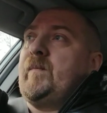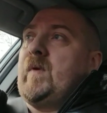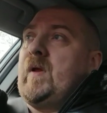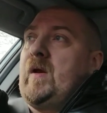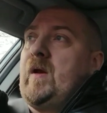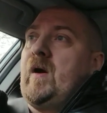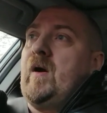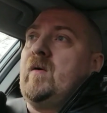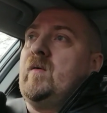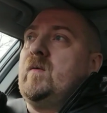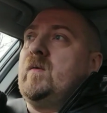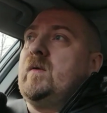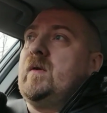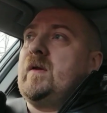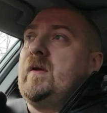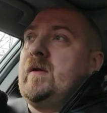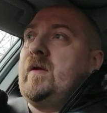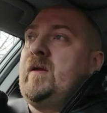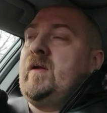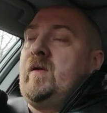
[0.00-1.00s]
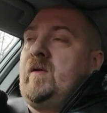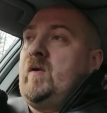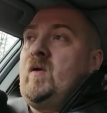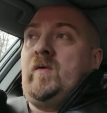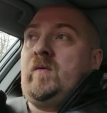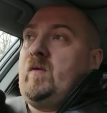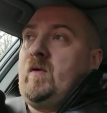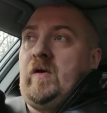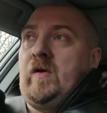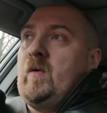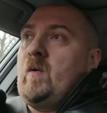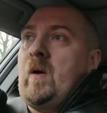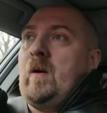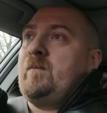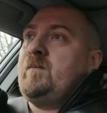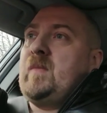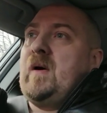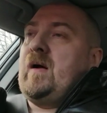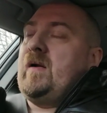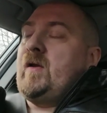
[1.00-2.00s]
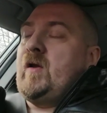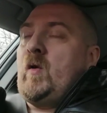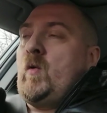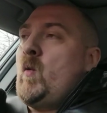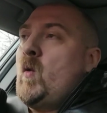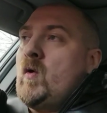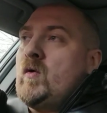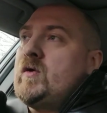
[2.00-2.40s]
You know, you